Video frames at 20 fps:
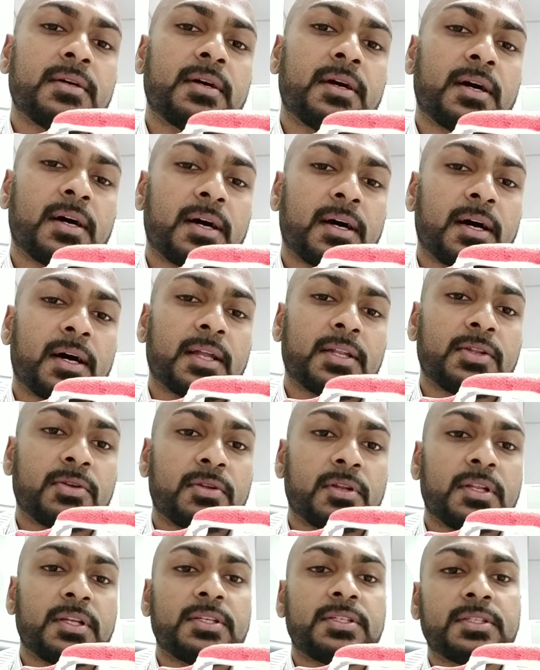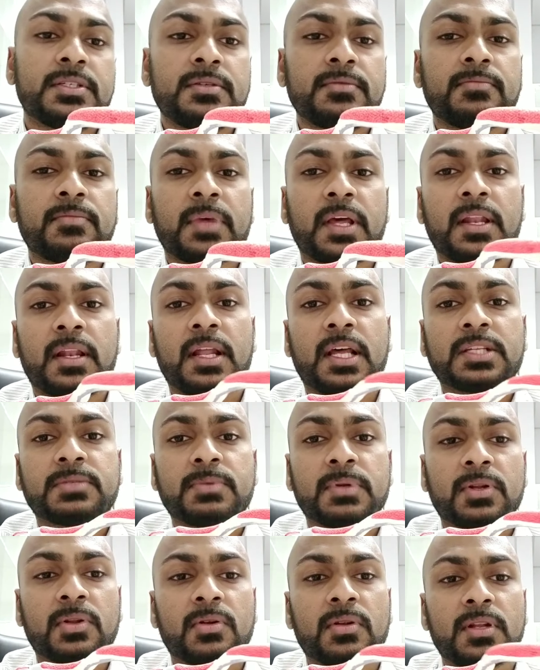articulation, and last
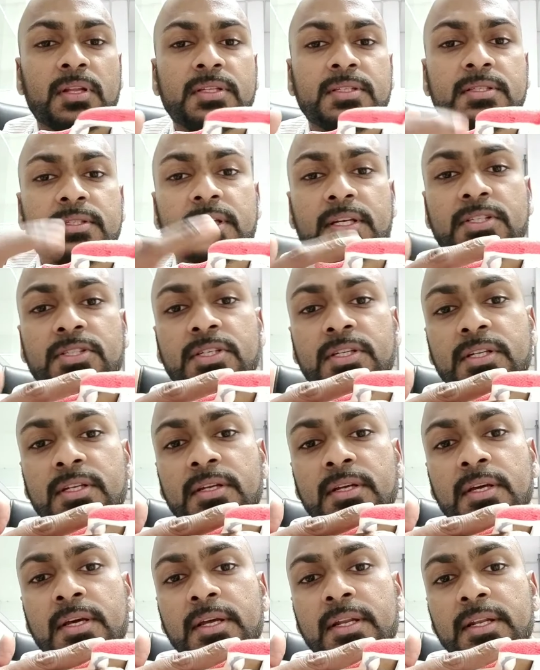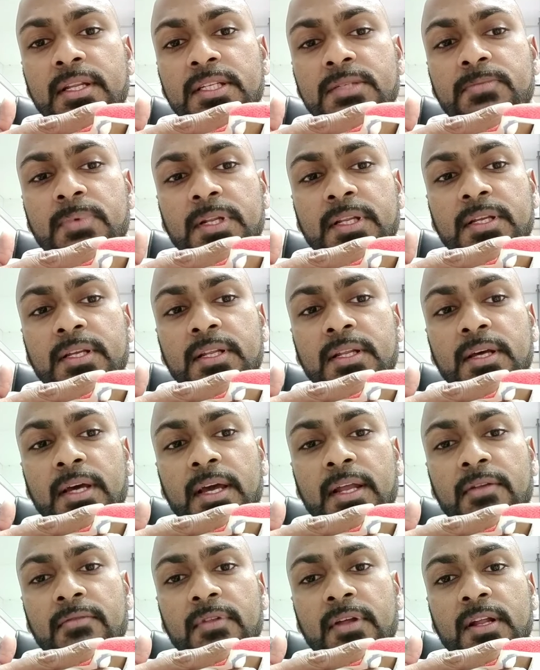but not least is actually this particular
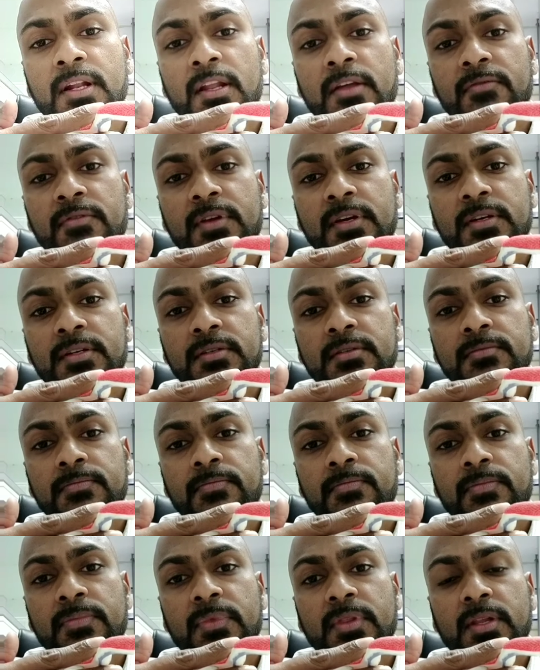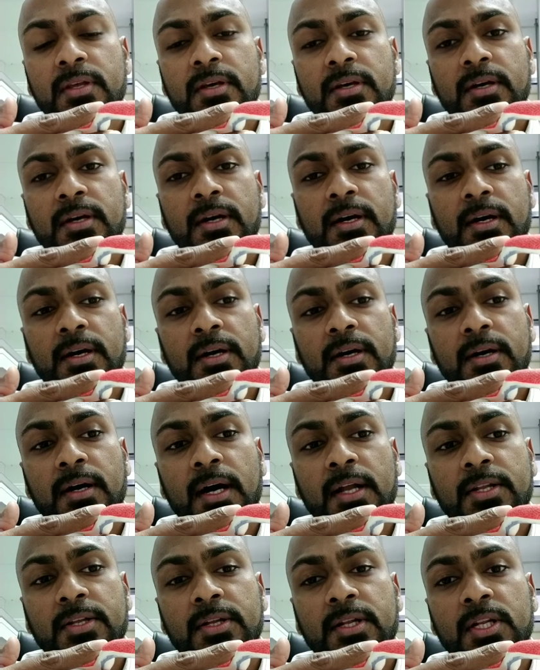end of the clavicle
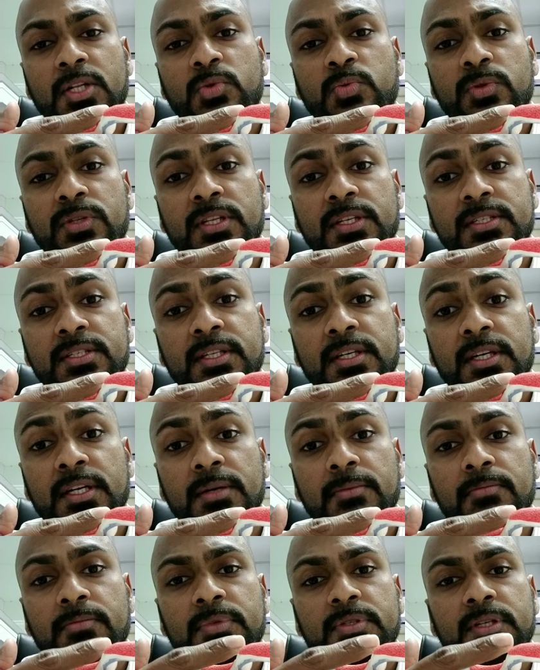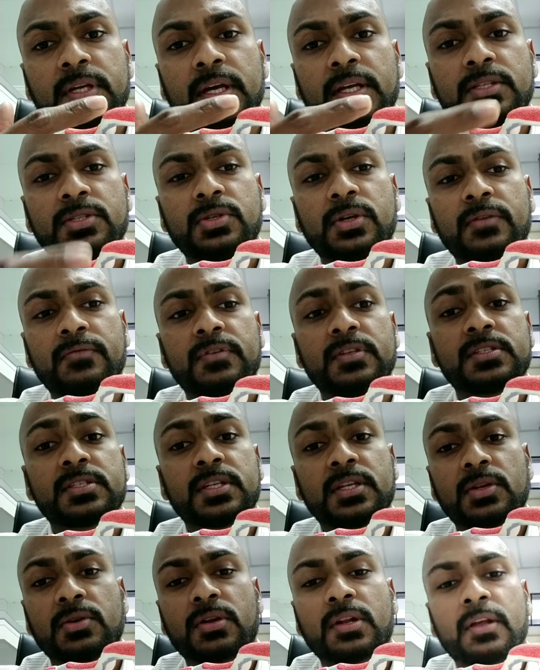articulates with the sternum. Hence you have the
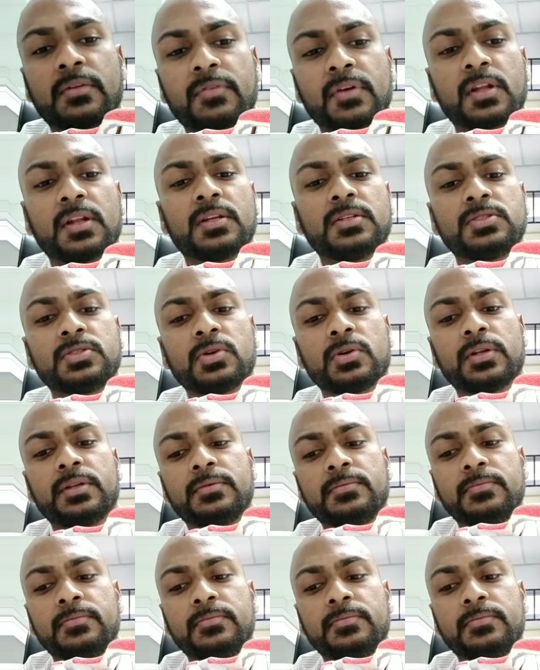sternoclavicular joint.